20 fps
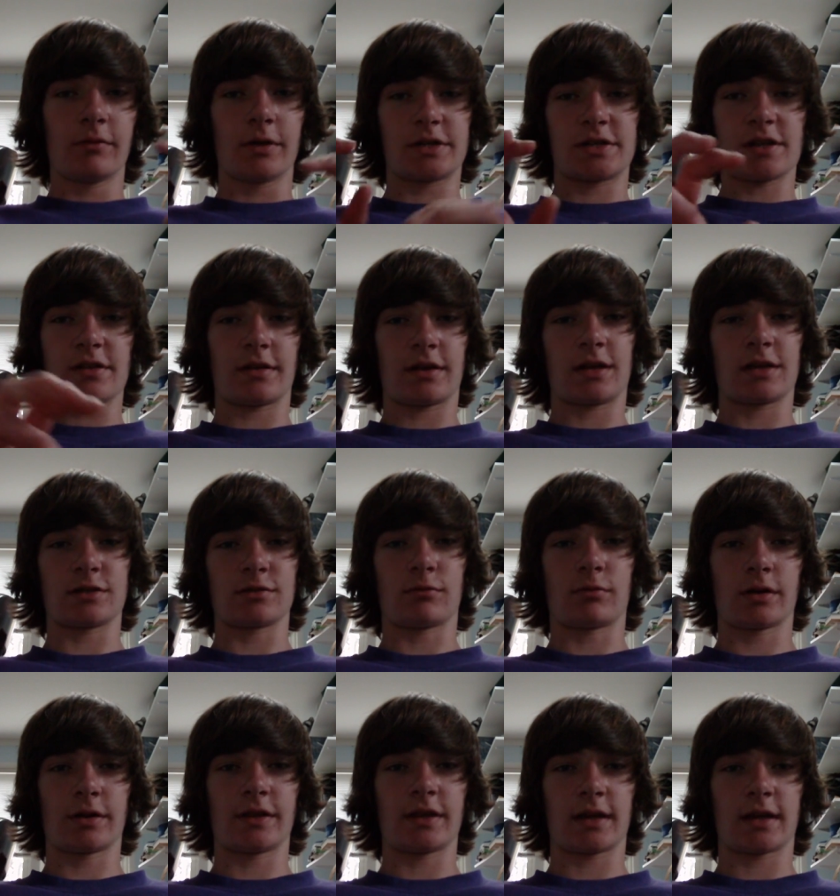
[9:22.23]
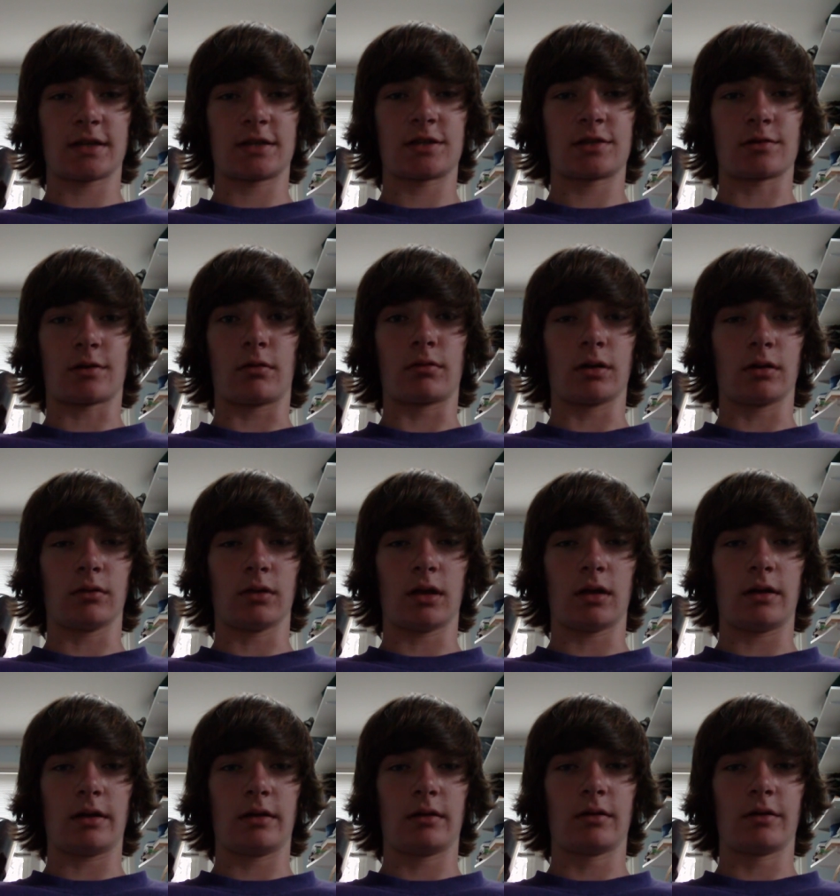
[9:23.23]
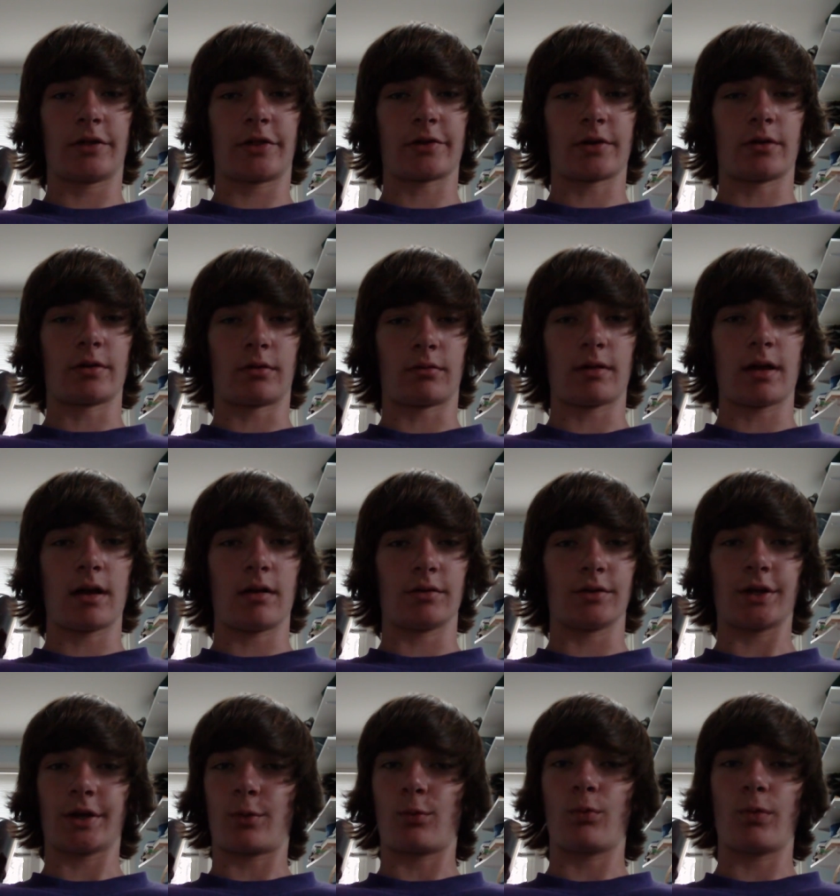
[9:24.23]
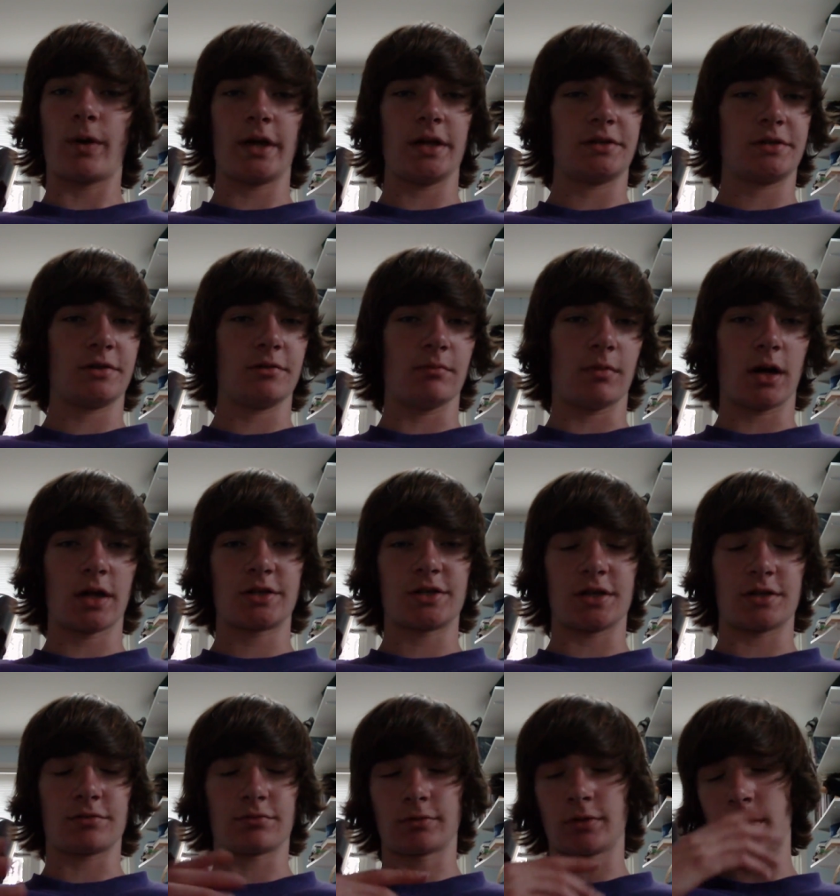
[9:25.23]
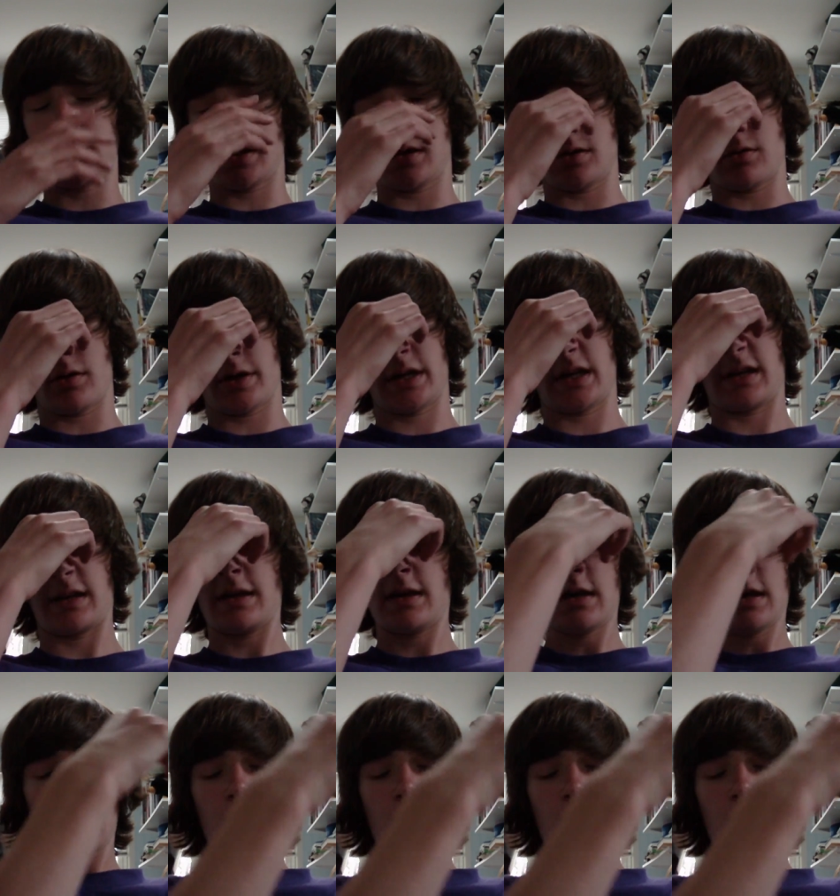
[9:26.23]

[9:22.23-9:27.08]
which I think is a word that gets thrown around like way too much. It's really annoying.